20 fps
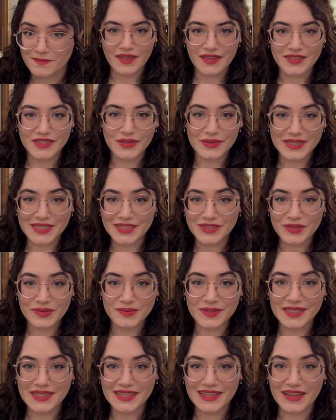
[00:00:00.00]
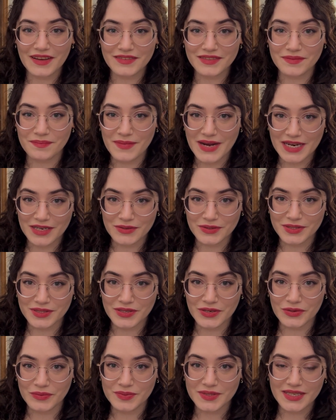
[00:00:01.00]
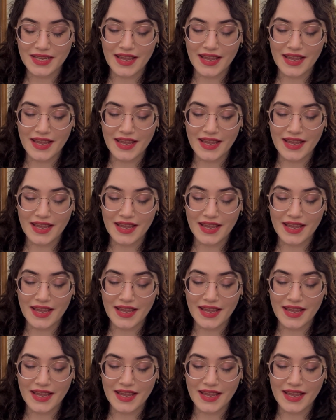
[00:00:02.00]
So Lister really loved microscopes,